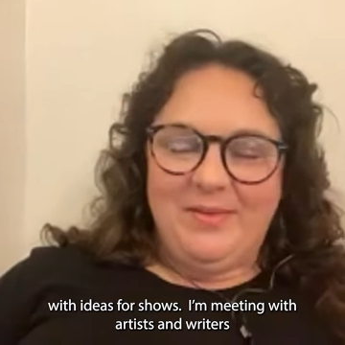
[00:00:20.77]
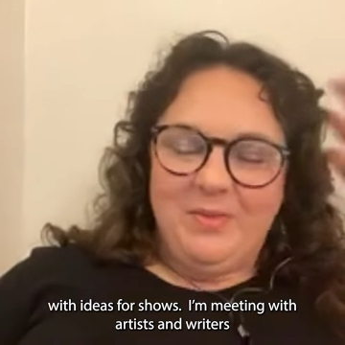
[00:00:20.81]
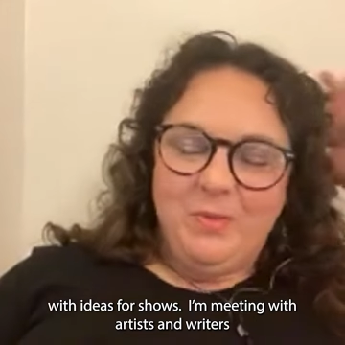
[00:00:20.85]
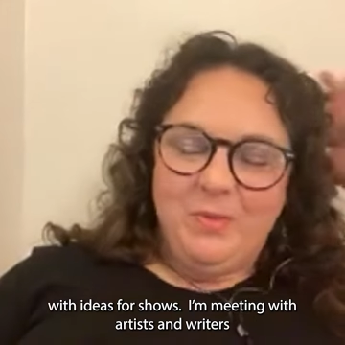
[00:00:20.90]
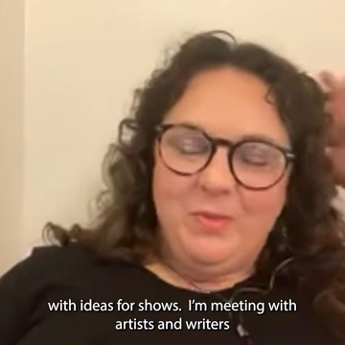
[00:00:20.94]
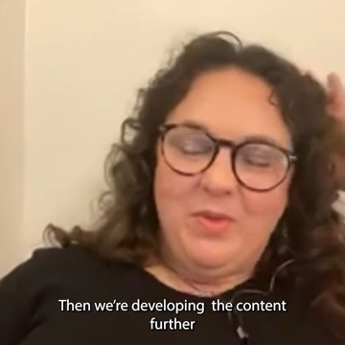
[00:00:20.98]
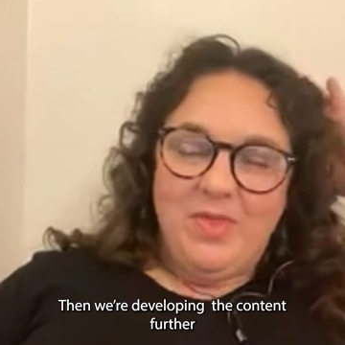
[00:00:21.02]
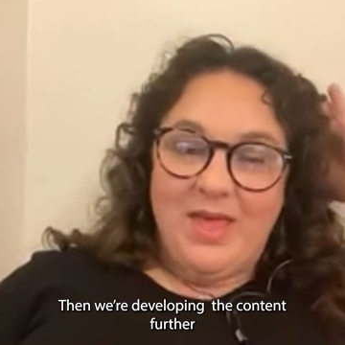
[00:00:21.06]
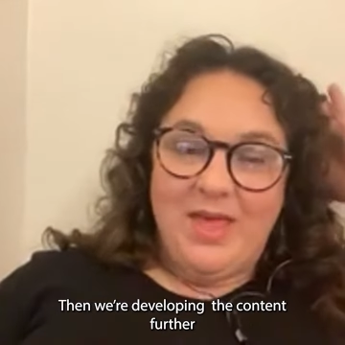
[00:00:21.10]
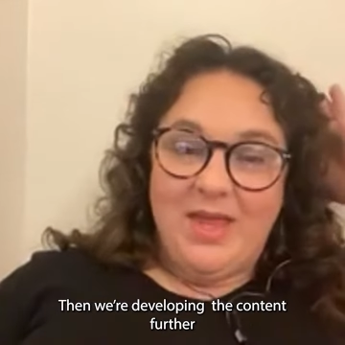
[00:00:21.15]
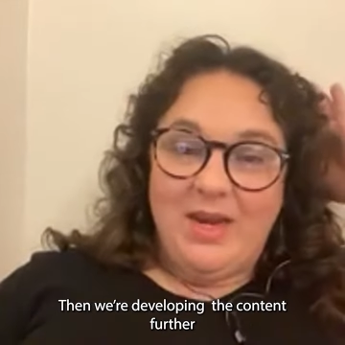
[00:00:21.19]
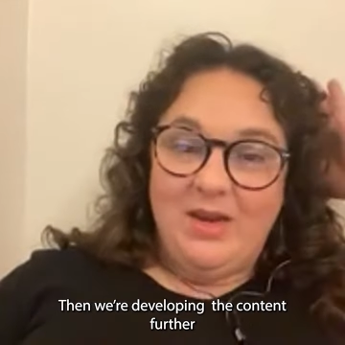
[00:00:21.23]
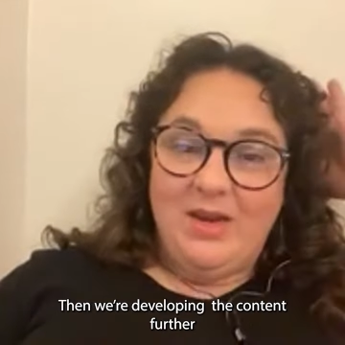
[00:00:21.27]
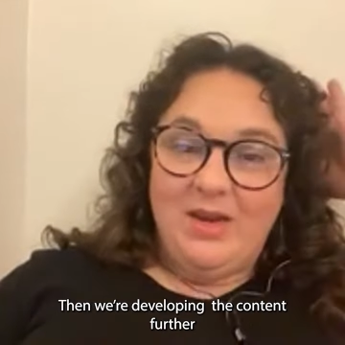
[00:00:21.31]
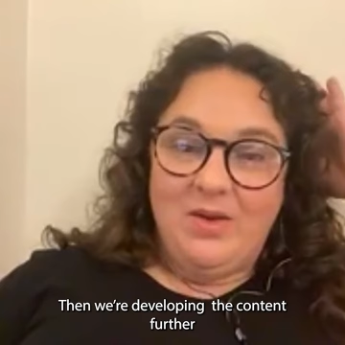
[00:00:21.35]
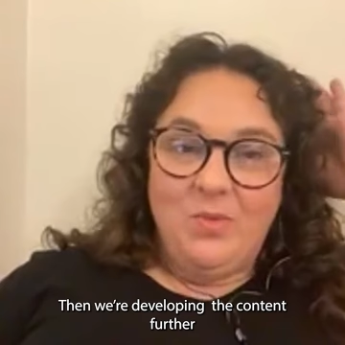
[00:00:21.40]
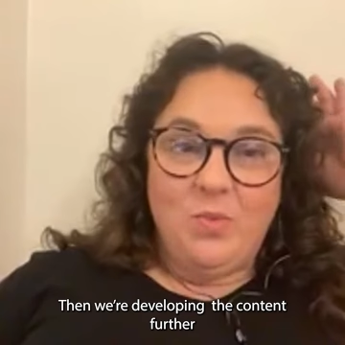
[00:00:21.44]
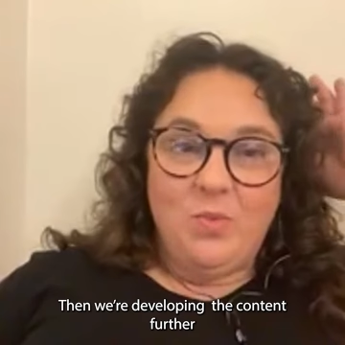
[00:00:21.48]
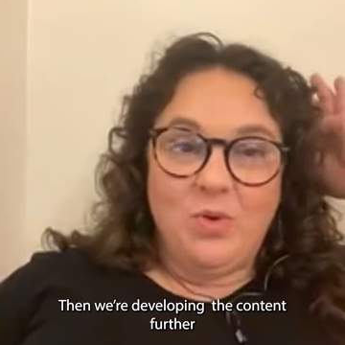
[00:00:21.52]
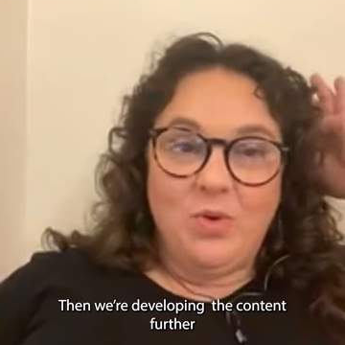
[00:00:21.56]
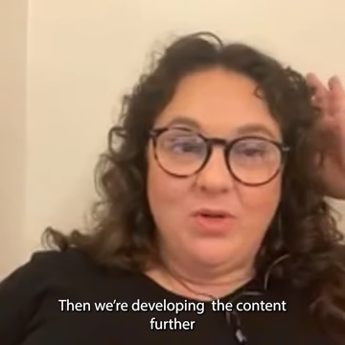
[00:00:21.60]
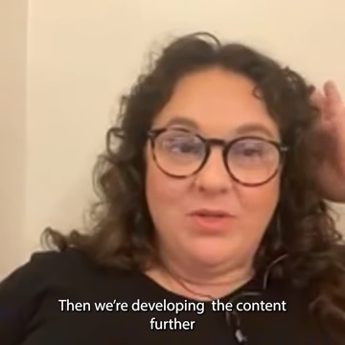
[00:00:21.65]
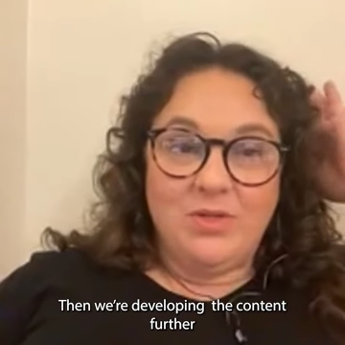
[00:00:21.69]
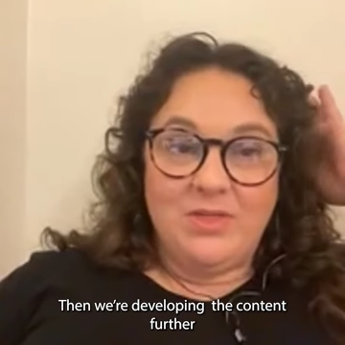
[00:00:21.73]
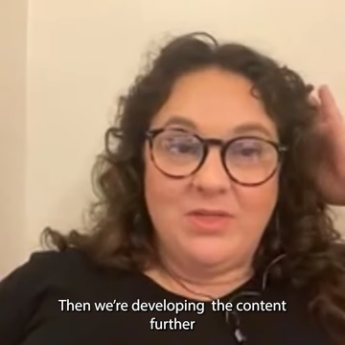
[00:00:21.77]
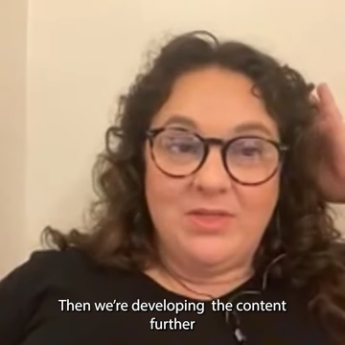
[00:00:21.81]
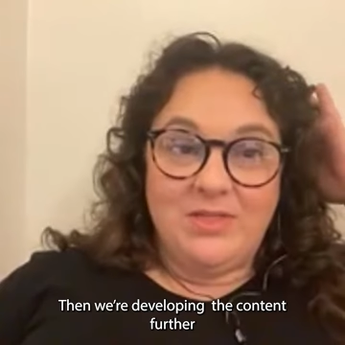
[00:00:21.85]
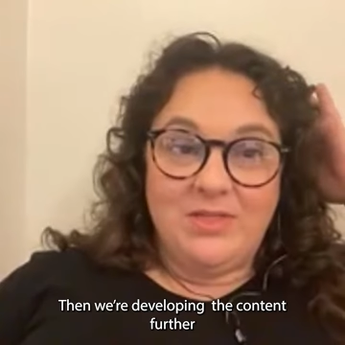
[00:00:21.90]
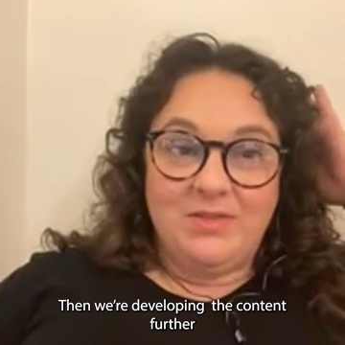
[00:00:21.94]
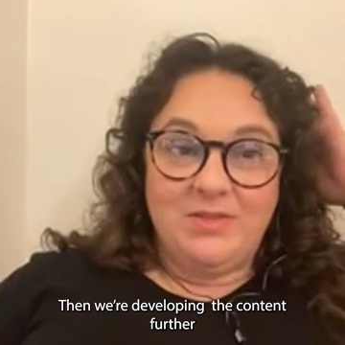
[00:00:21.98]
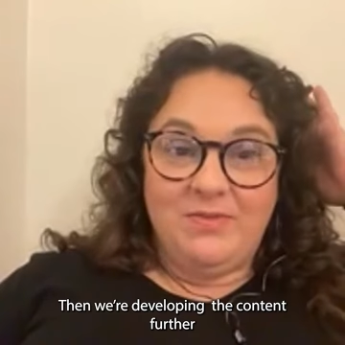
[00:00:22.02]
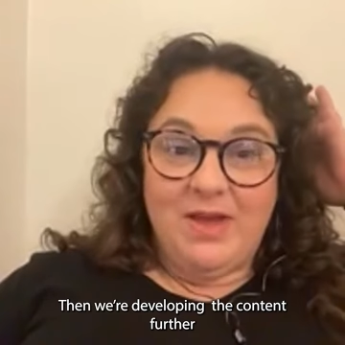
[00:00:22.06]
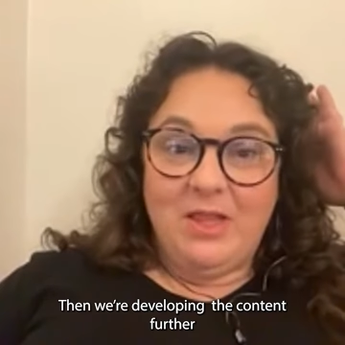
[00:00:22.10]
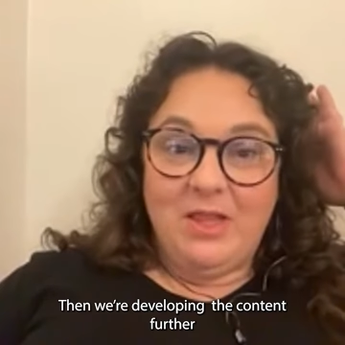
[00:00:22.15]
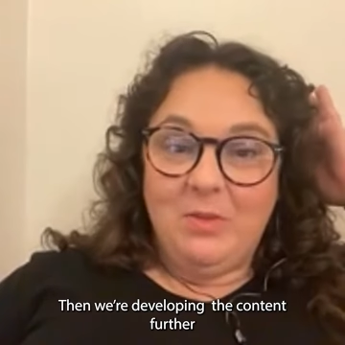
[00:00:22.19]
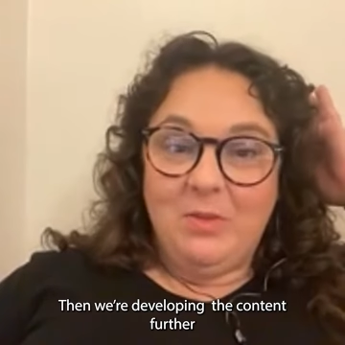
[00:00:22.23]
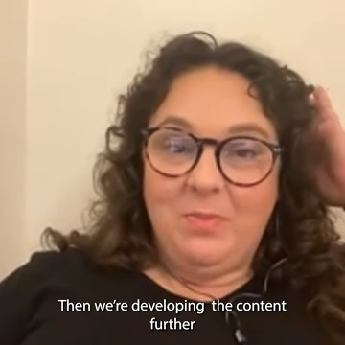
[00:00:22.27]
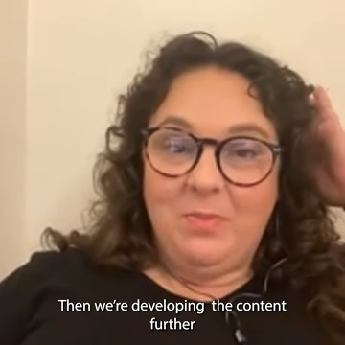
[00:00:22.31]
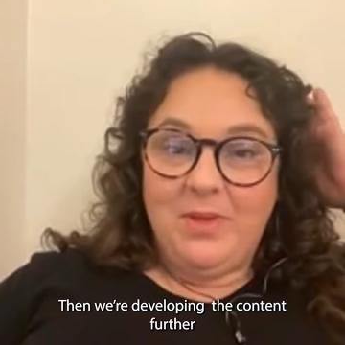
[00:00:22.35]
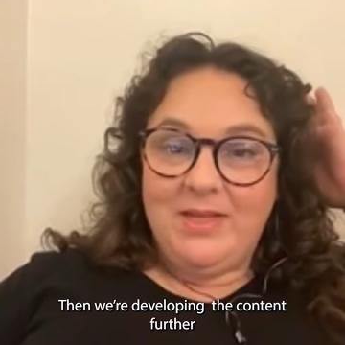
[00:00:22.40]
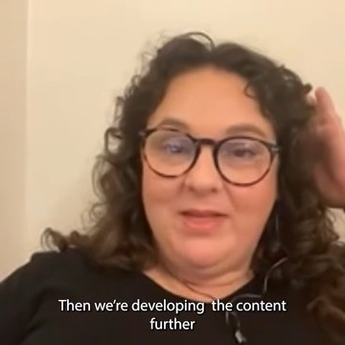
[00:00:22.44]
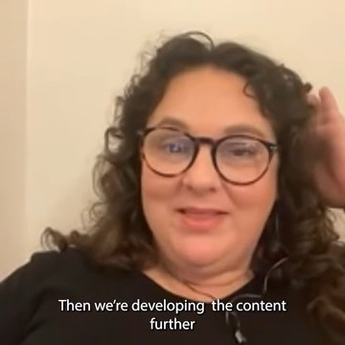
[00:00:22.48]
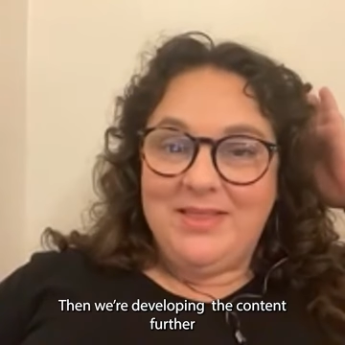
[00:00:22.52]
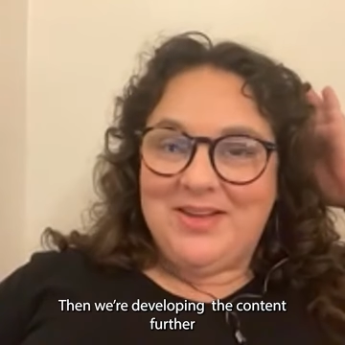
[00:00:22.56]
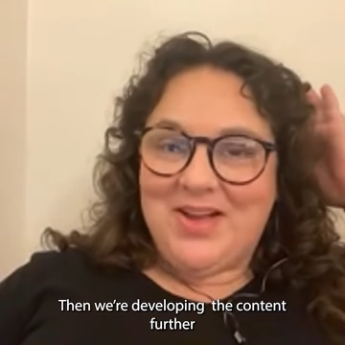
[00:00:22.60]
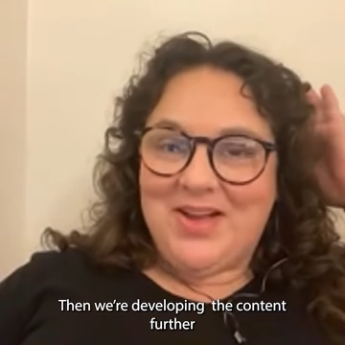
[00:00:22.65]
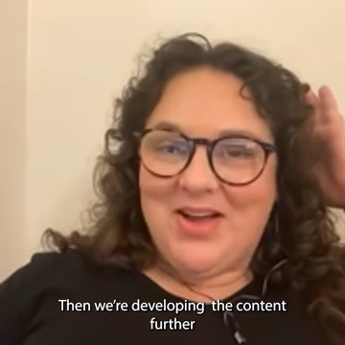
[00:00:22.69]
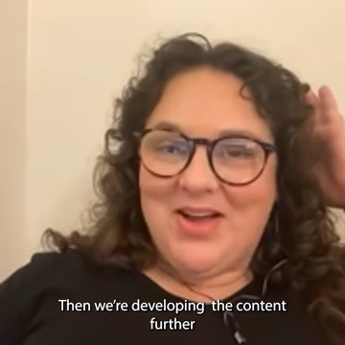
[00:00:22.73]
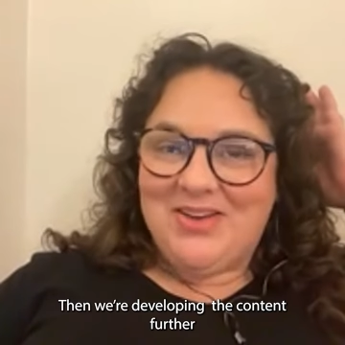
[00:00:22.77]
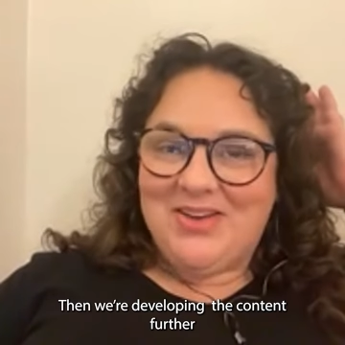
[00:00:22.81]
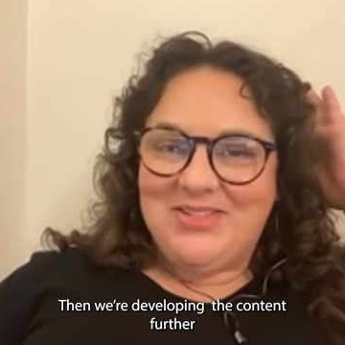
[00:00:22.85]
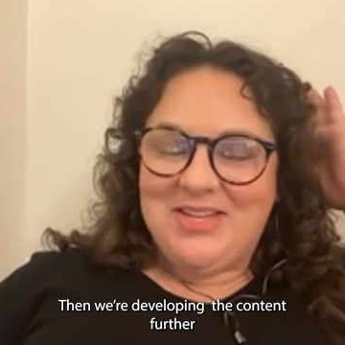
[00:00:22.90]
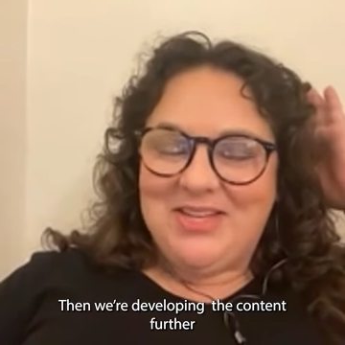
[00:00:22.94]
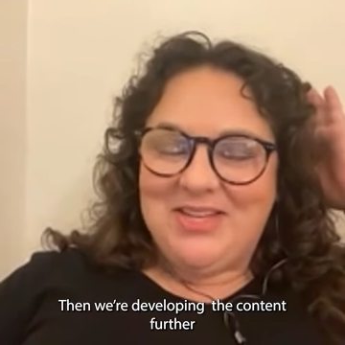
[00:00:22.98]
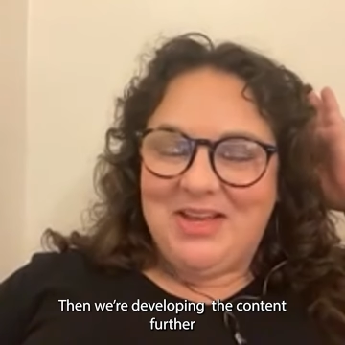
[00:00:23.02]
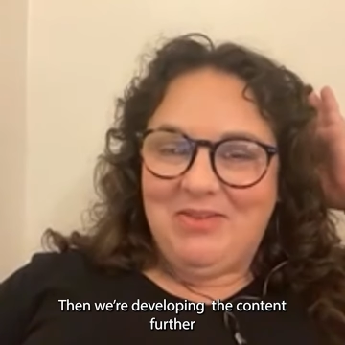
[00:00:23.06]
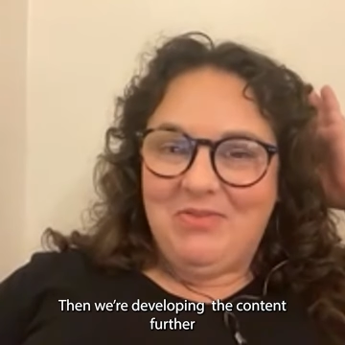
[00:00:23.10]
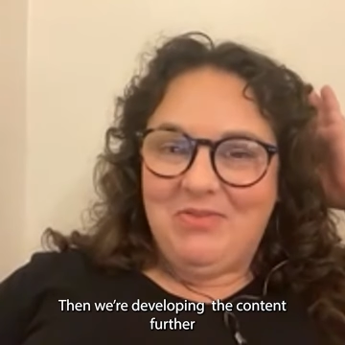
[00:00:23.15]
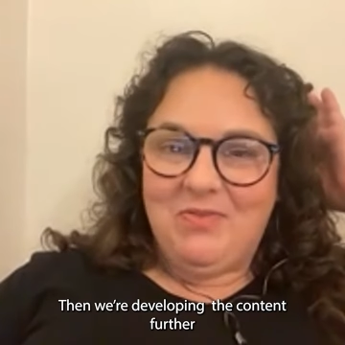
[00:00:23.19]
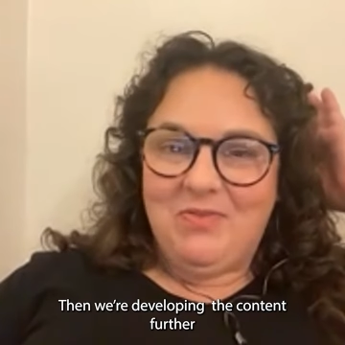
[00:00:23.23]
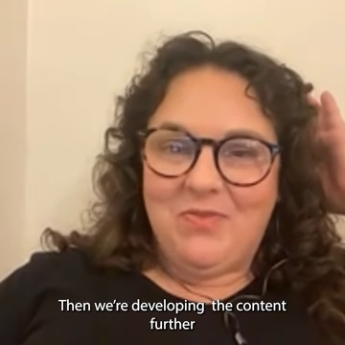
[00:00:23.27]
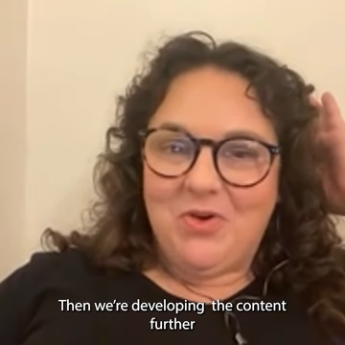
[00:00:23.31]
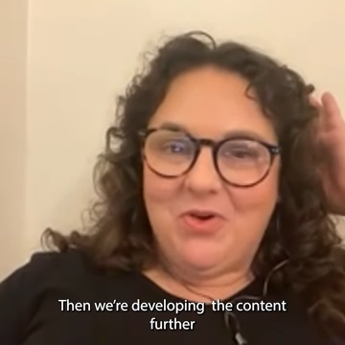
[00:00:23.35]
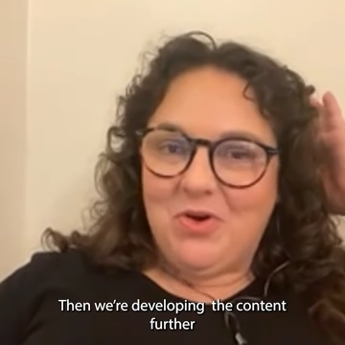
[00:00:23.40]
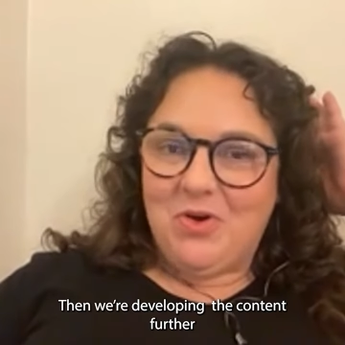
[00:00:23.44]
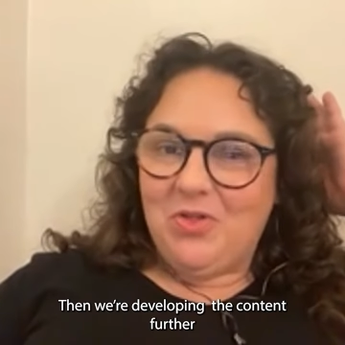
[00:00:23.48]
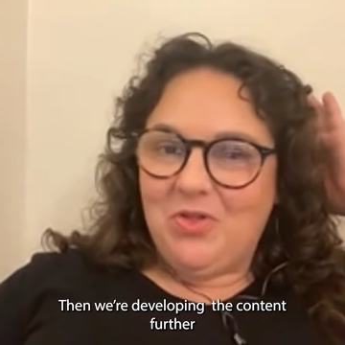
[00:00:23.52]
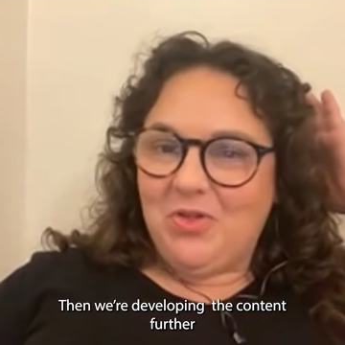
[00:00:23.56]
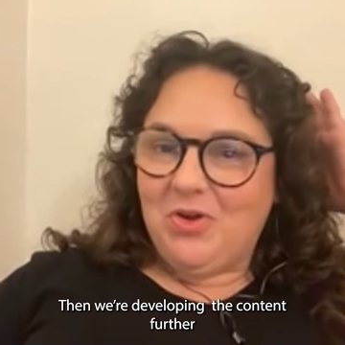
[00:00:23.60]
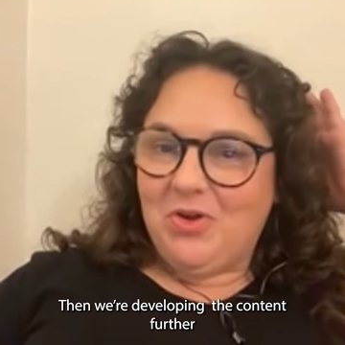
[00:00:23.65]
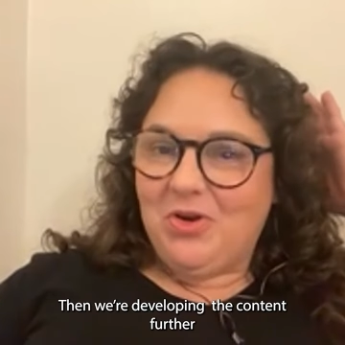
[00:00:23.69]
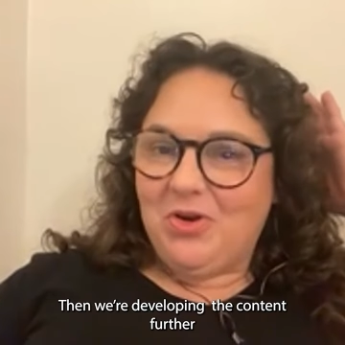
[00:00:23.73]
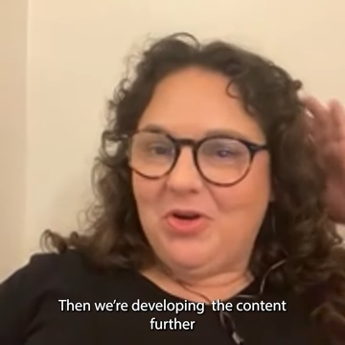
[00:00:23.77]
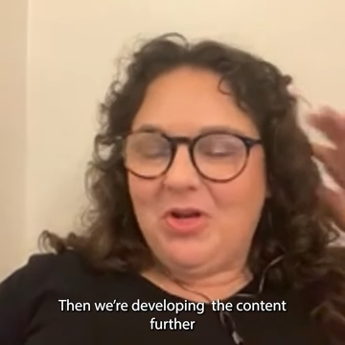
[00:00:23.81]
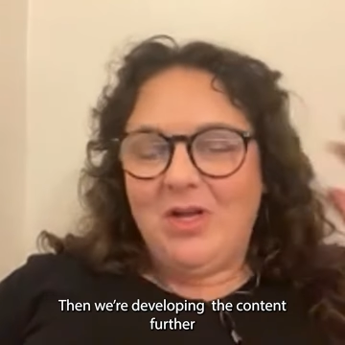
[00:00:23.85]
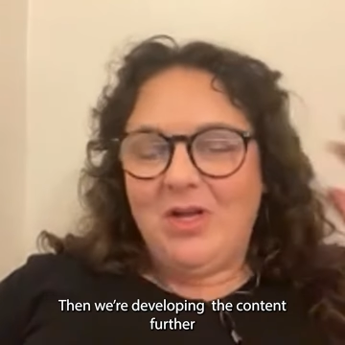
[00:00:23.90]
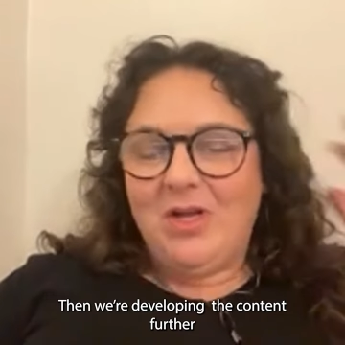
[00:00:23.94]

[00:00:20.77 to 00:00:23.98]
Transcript: well, then we're developing the content further.